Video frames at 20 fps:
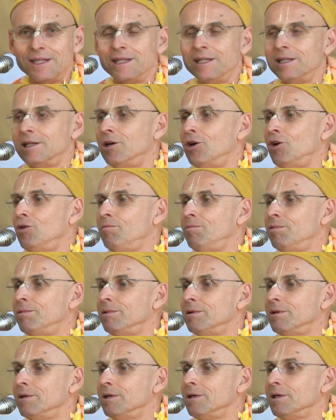And I
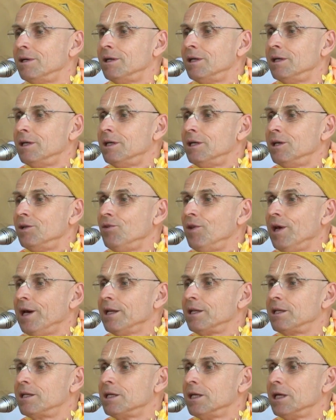hope
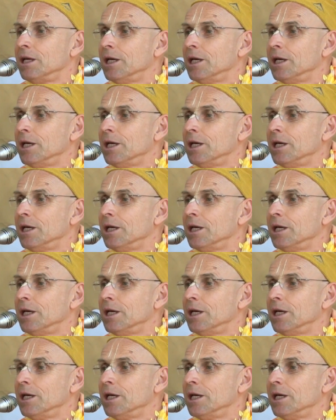that